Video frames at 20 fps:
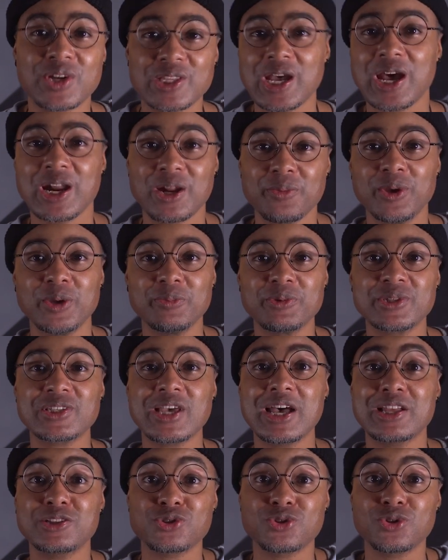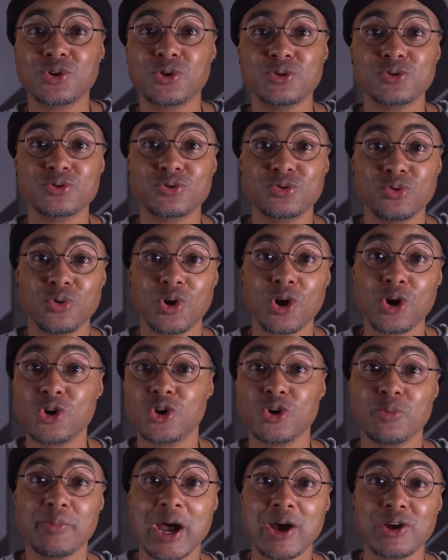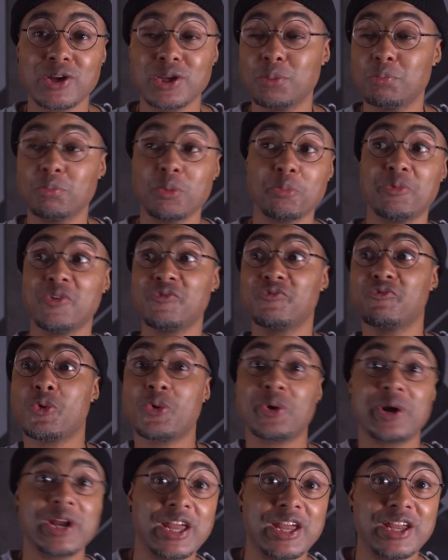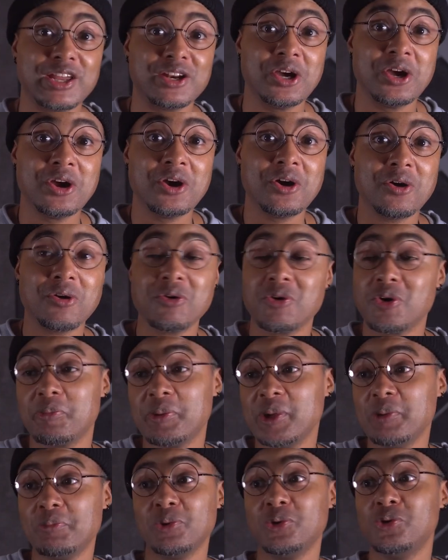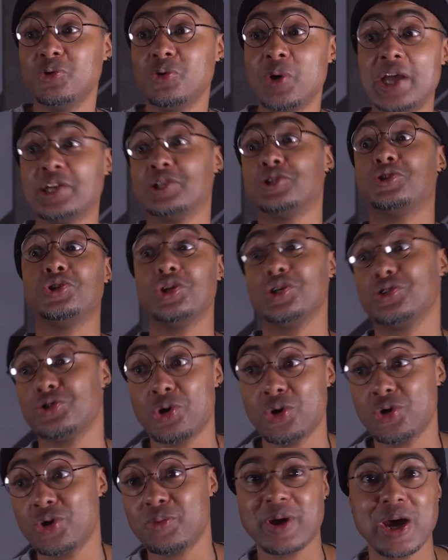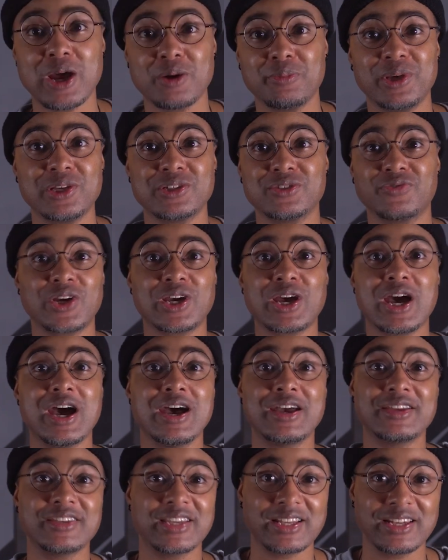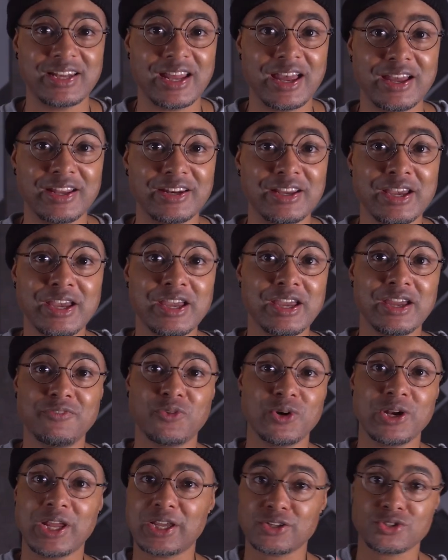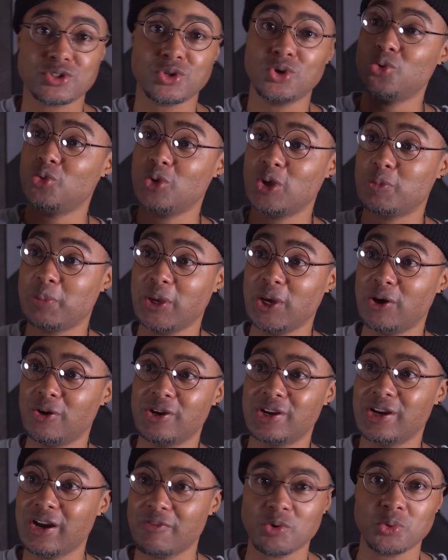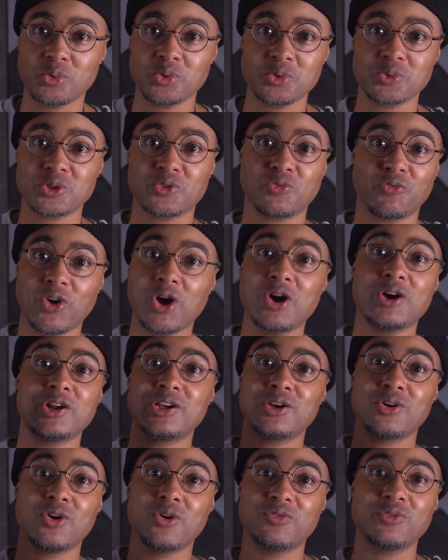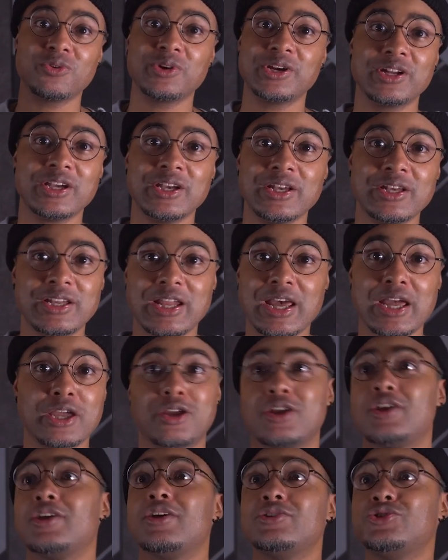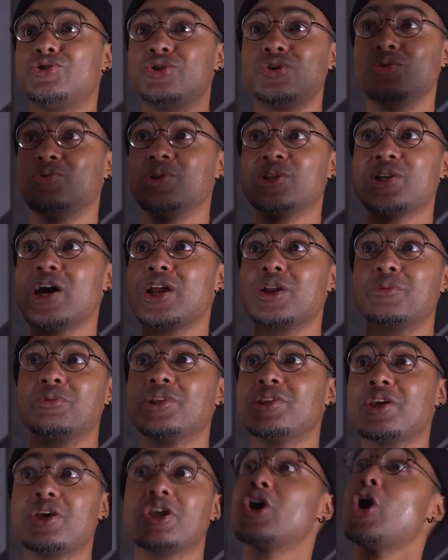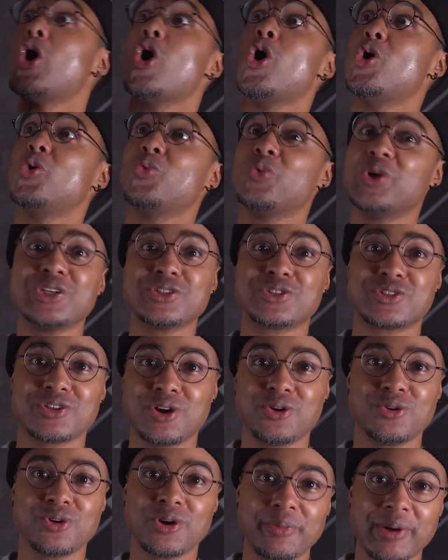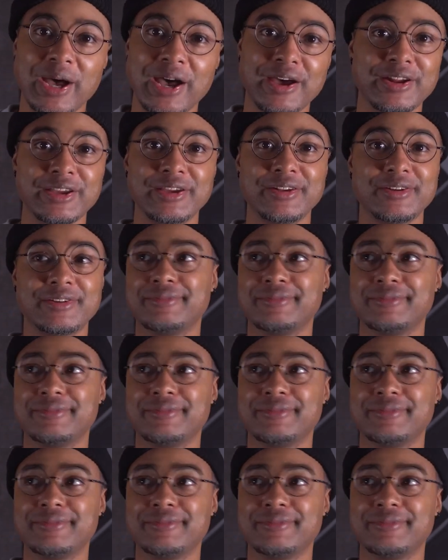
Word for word: Watanabe besides those who heard about him beforehand or people who had just heard about him because of a Kanye line, and for like a 2-week period, everyone was fawning over it. Like Junya Watanabe, they had always known about it.